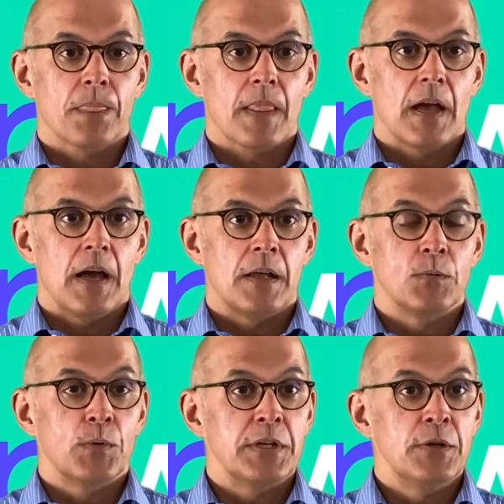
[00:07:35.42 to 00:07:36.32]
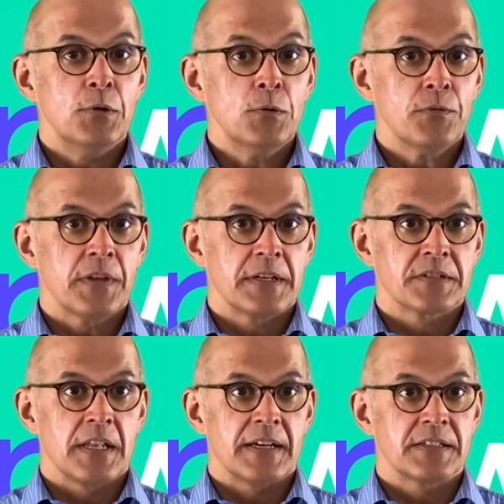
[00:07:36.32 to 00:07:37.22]
And we know
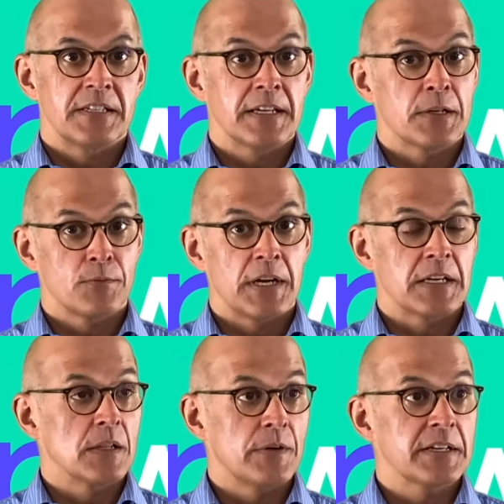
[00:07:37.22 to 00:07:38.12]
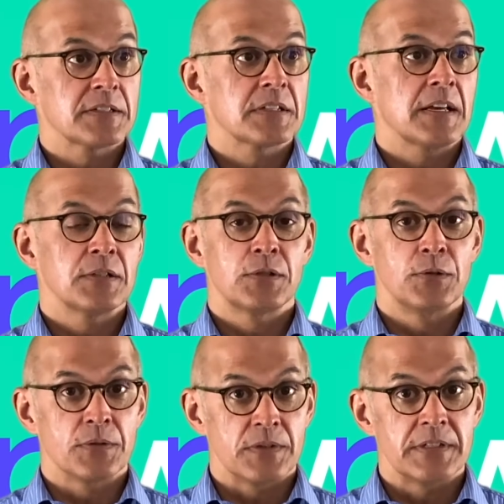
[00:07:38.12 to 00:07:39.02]
things like taking regular exercise
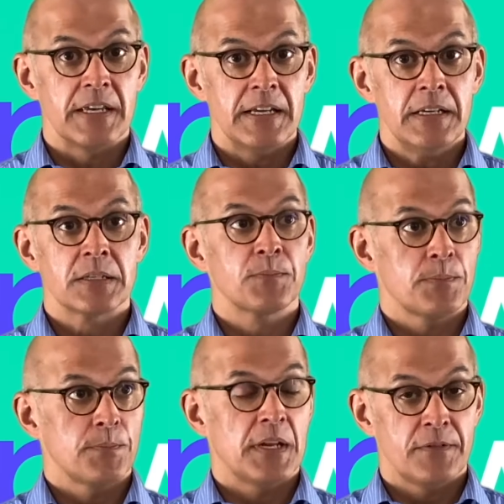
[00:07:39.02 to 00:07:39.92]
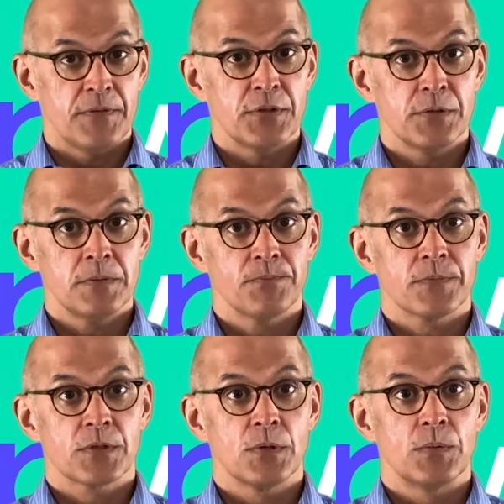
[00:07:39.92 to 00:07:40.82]
during the day is beneficial,
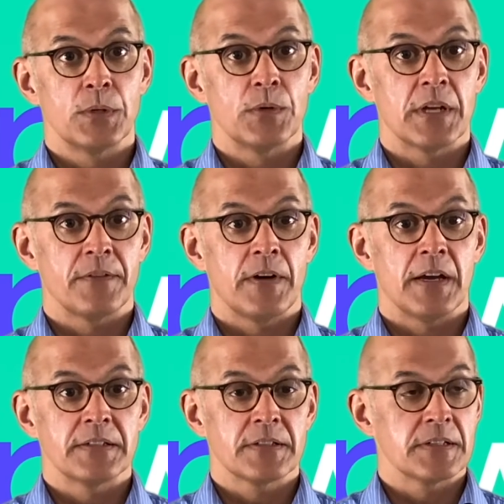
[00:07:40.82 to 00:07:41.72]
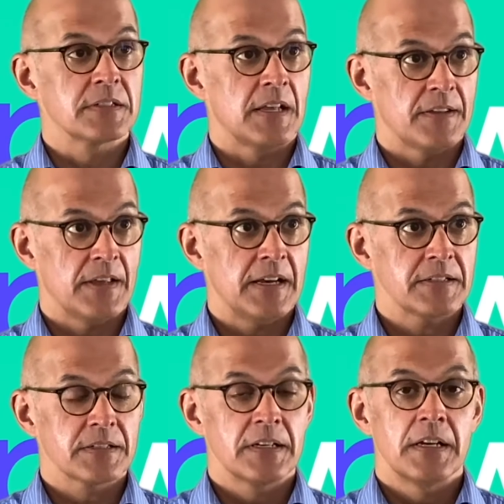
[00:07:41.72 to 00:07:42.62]
so we would advise things like
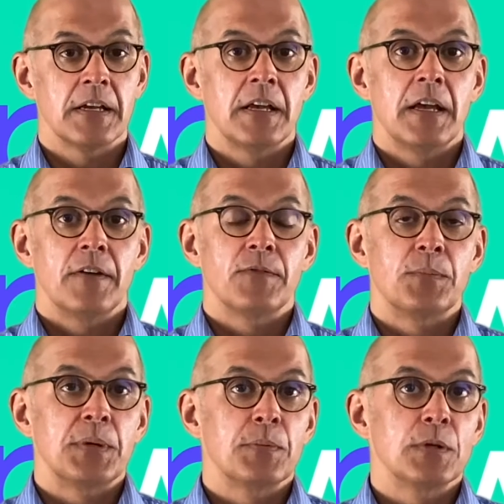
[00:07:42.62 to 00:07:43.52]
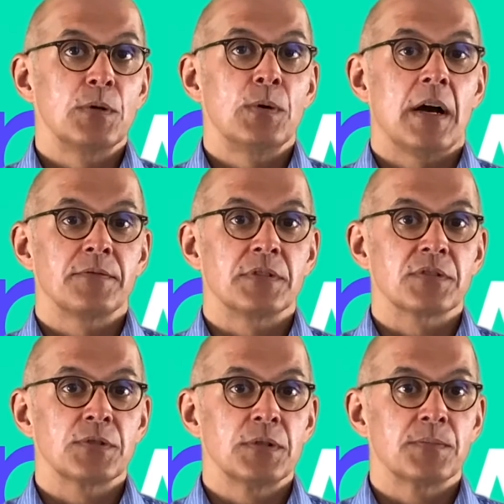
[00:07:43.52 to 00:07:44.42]
that. For people who have
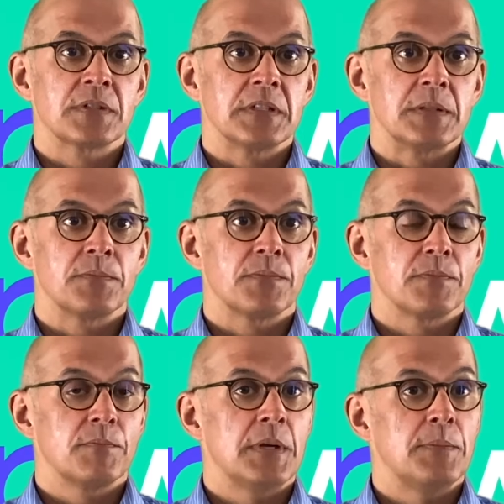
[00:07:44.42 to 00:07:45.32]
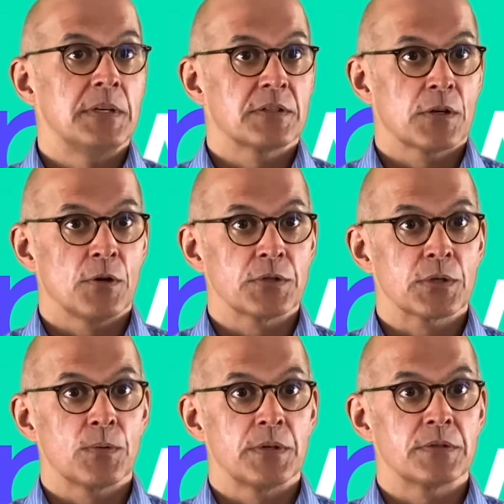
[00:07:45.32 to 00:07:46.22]
disturbed sleep, maybe as a
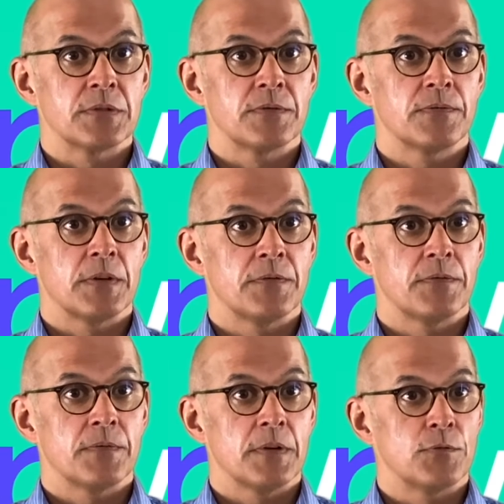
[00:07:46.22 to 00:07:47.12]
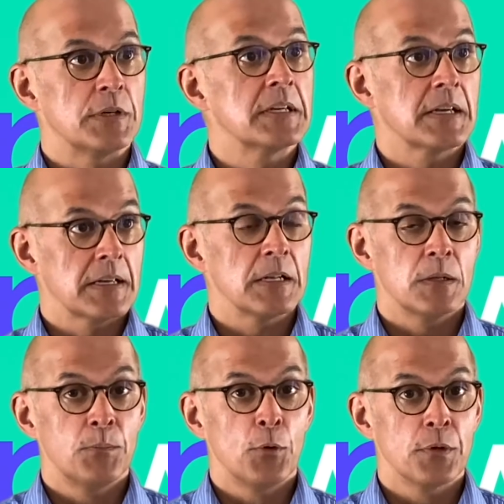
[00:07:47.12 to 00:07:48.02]
consequence of drinking a little
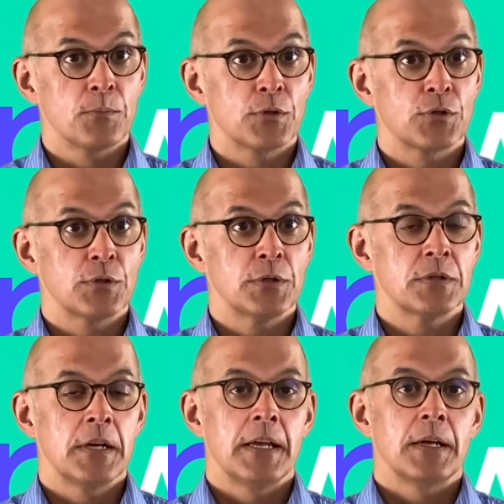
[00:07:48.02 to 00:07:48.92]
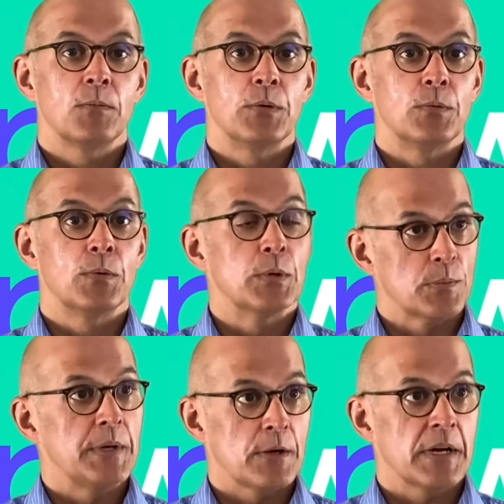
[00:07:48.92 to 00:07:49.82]
more than we should, we would
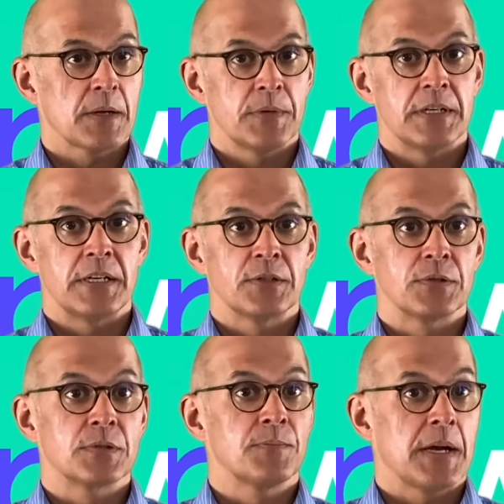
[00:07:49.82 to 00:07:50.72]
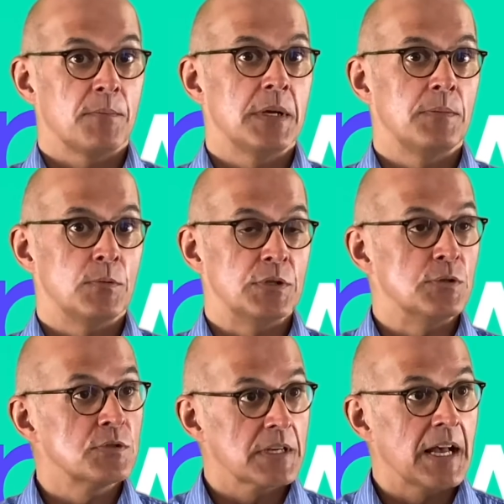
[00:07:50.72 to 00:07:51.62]
make recommendations about maybe
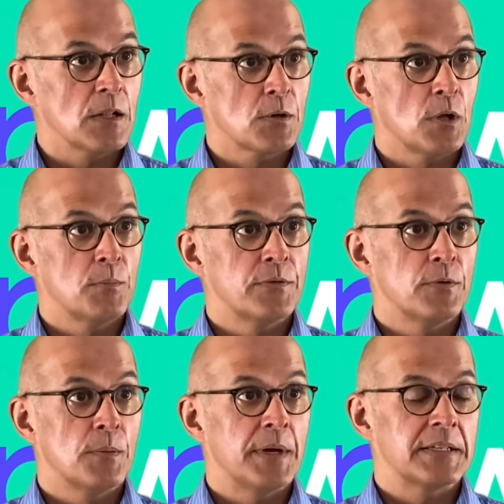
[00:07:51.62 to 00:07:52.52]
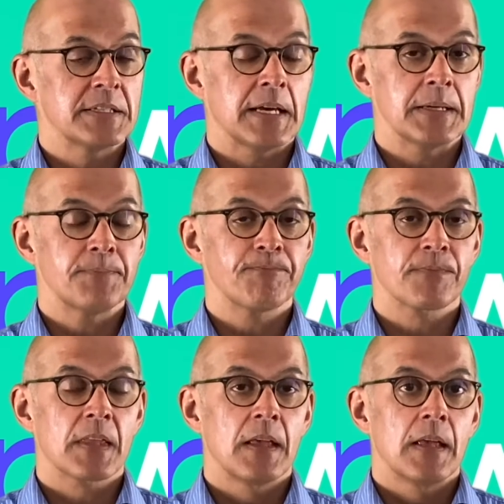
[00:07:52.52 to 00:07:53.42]
reducing alcohol before bedtime
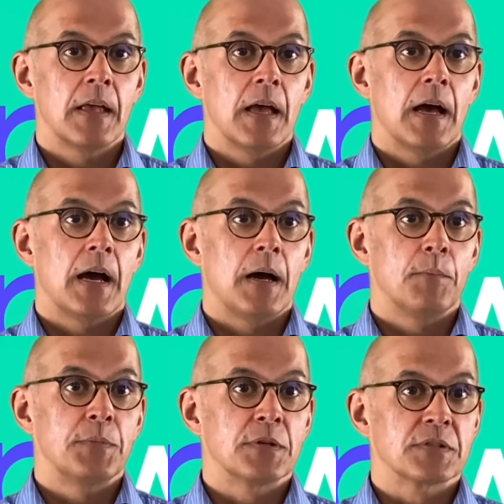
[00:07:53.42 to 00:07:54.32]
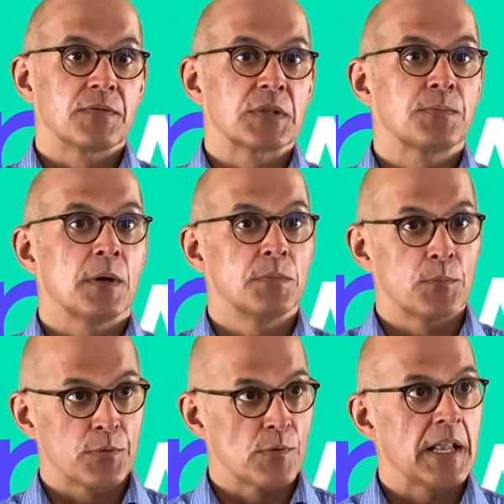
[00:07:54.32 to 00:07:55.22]
because of this problem
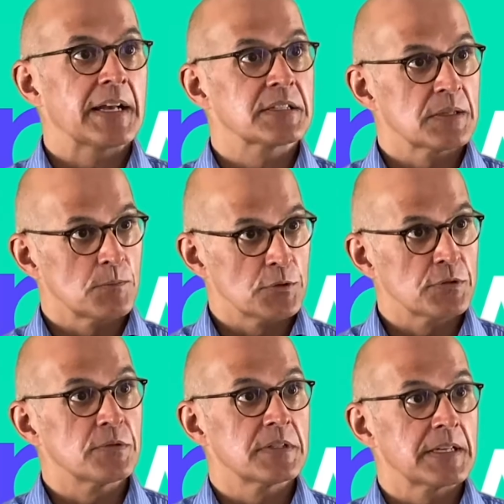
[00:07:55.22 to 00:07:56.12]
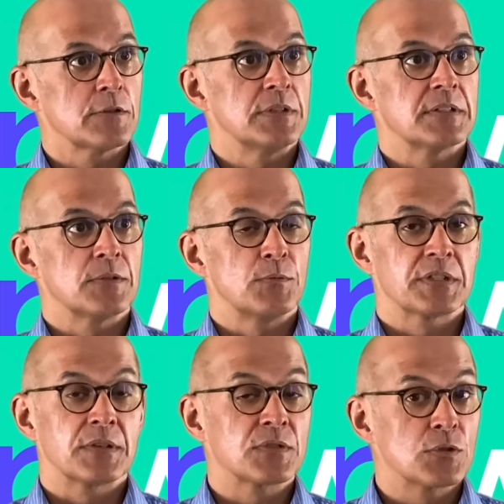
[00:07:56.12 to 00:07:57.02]
with relaxing muscles and increasing the
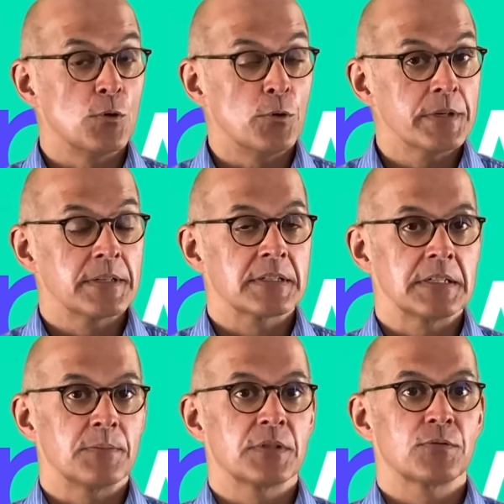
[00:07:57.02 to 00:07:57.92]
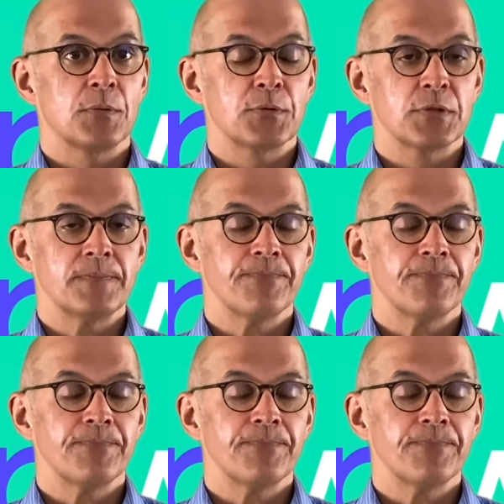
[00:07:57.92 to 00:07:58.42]
risk of snoring and sleep disruption.